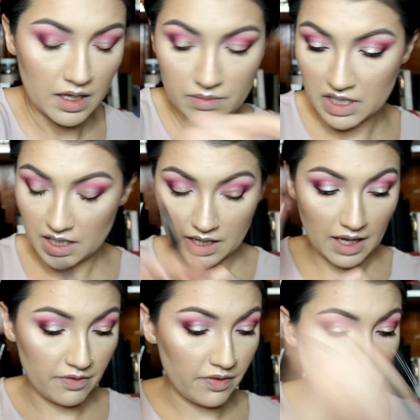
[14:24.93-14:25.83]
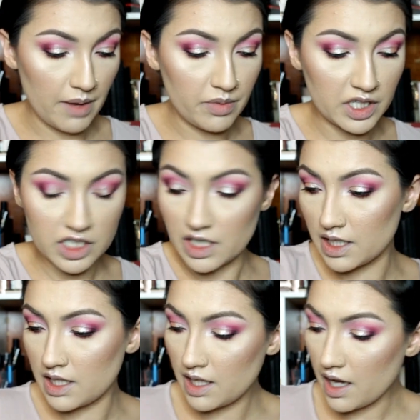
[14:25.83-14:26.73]
I'm taking that flat brush
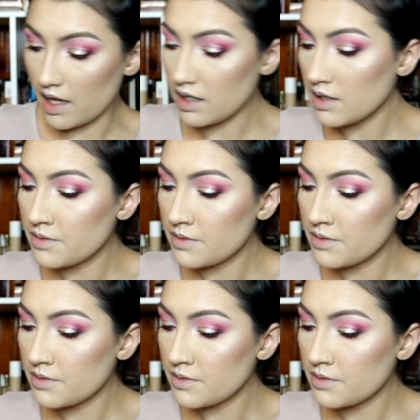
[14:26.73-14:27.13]
again.